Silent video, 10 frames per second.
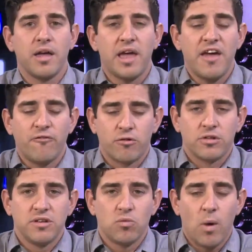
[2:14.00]

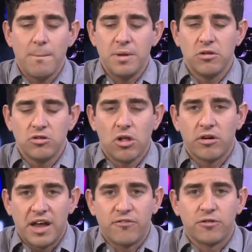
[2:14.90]
effort, this $1 billion
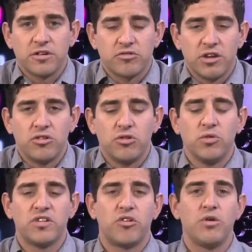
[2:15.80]
effort is trying to
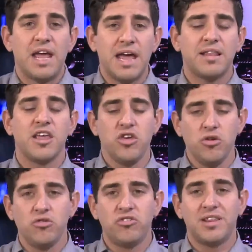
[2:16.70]
do is create and
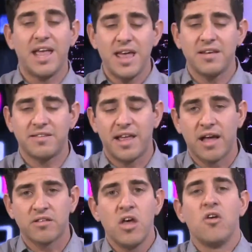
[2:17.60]
use the data
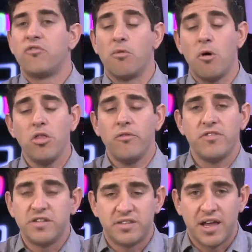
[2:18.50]
stacks from all
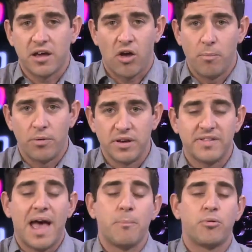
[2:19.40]
of these tech
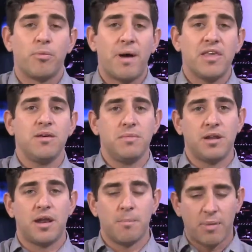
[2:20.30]
companies and provide them
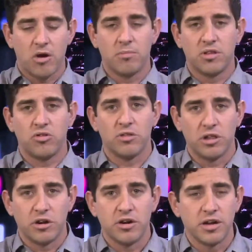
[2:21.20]
in an environment to the
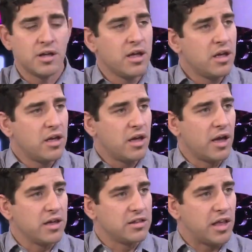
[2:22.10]
learning
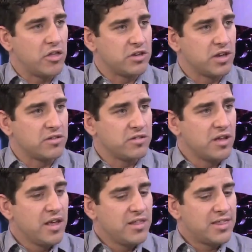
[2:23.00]
intelligence
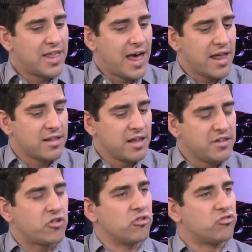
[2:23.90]
that
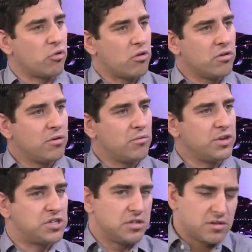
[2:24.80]
is controlled,
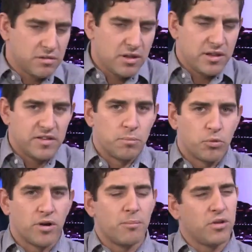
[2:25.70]
which is, it's
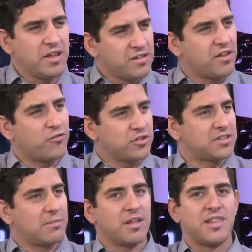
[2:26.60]
important. But this is the first
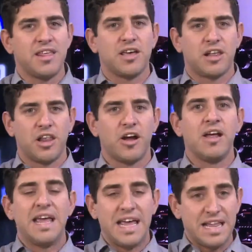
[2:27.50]
time that they declare
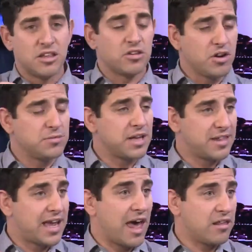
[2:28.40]
in the terms that
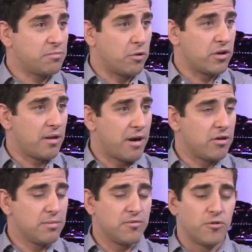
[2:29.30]
they have spoken about
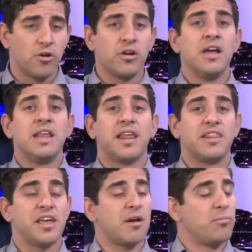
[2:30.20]
it before that
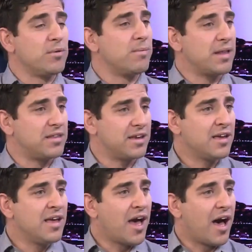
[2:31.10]
they are
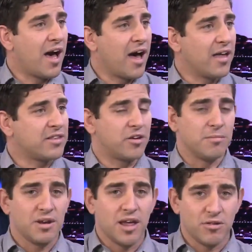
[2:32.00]
preventing
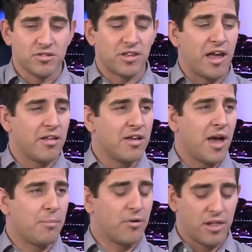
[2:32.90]
Terminator-style
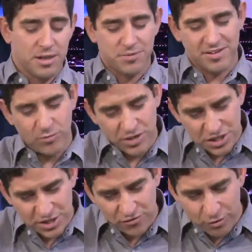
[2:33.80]
apocalypses,
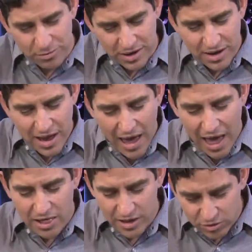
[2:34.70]
which is, for me,
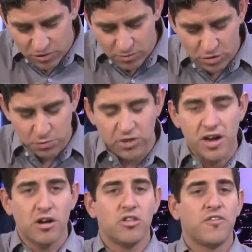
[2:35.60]
a little too much. But
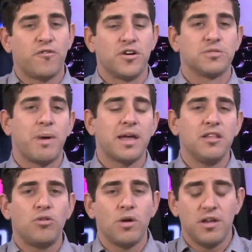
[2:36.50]
they are not the first. Back
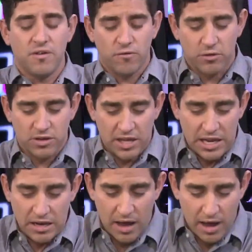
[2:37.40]
in
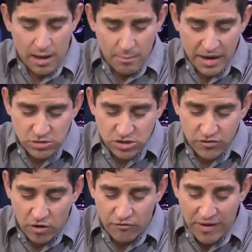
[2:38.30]
2014,
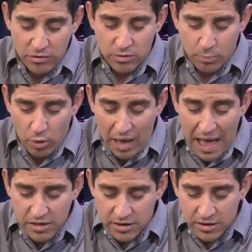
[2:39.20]
Microsoft co-founder Paul
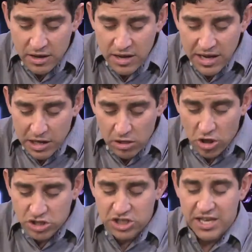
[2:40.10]
Allen, he
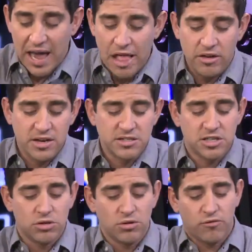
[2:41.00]
launched the Allen
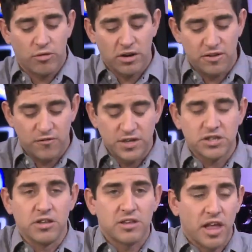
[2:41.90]
Institute for
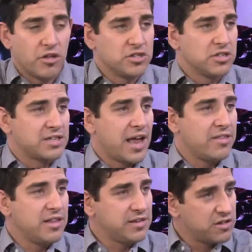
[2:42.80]
Artificial Intelligence.
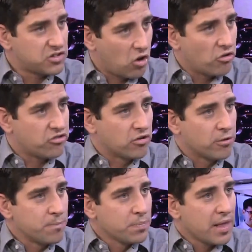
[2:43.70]
And this is
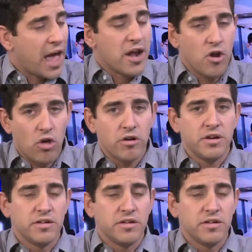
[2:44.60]
also another